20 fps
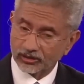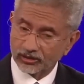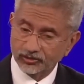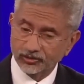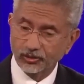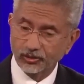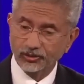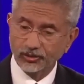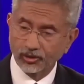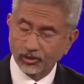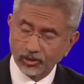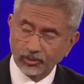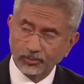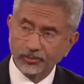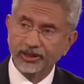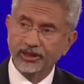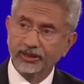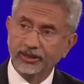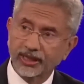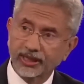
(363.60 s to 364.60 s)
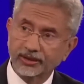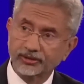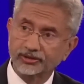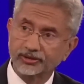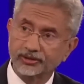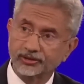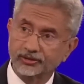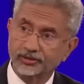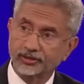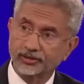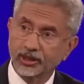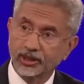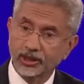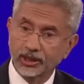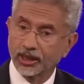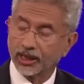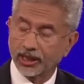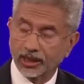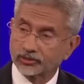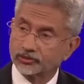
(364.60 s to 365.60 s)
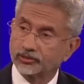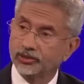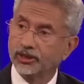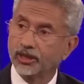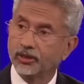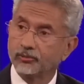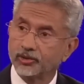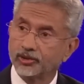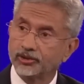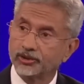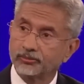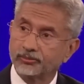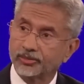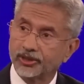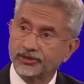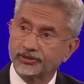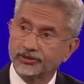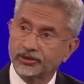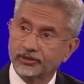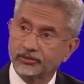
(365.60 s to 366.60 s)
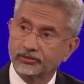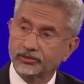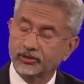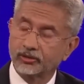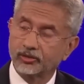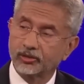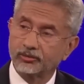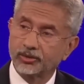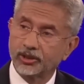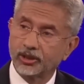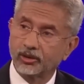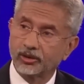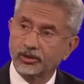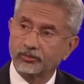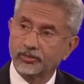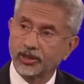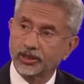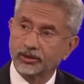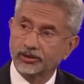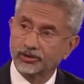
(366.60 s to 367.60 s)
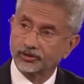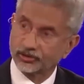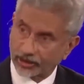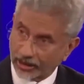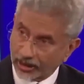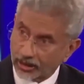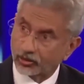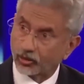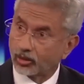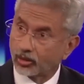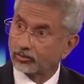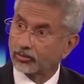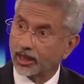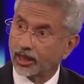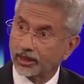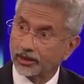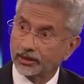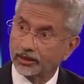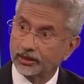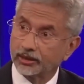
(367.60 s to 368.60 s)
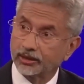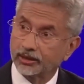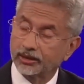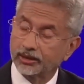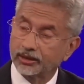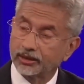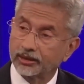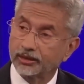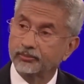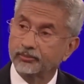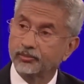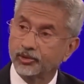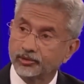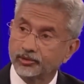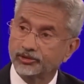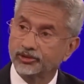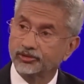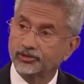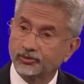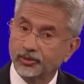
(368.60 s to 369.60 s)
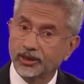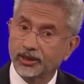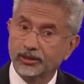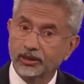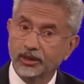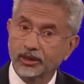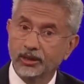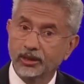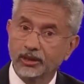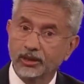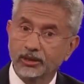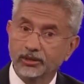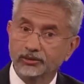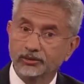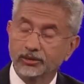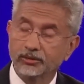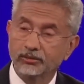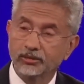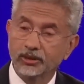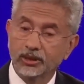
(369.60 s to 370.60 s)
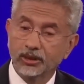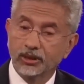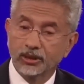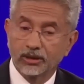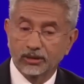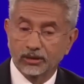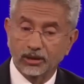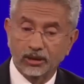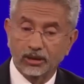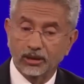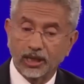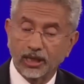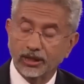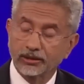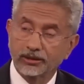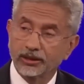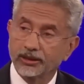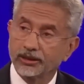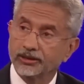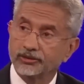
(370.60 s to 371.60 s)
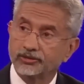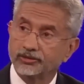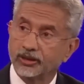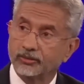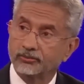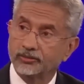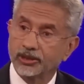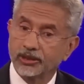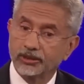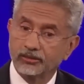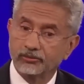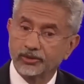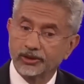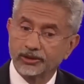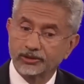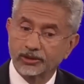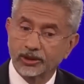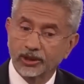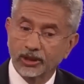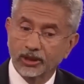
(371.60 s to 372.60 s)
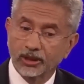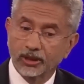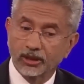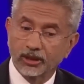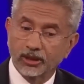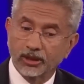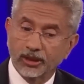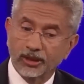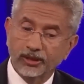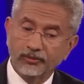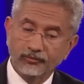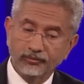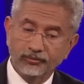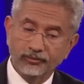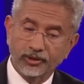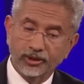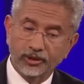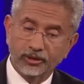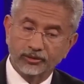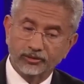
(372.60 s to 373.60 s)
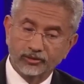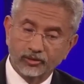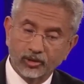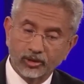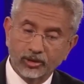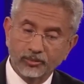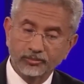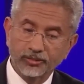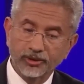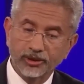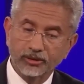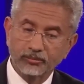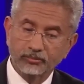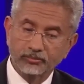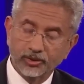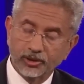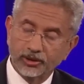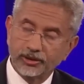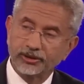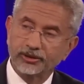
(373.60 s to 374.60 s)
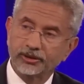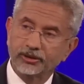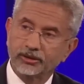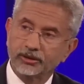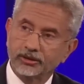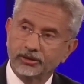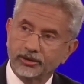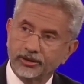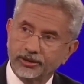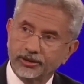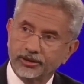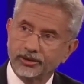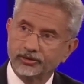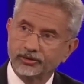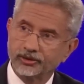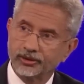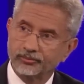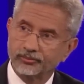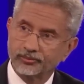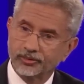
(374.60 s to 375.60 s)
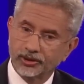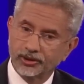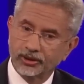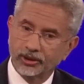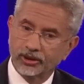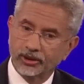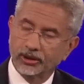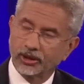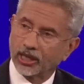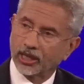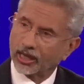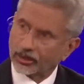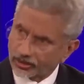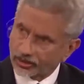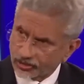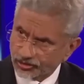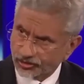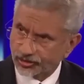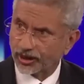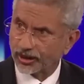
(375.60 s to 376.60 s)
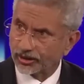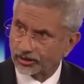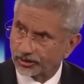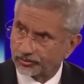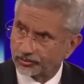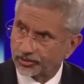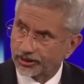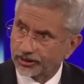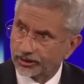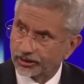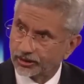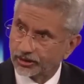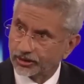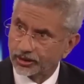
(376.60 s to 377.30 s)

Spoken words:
So European actions actually are putting pressure on the global oil markets and on my imports as well. So I think it's something which, if European political leadership understandably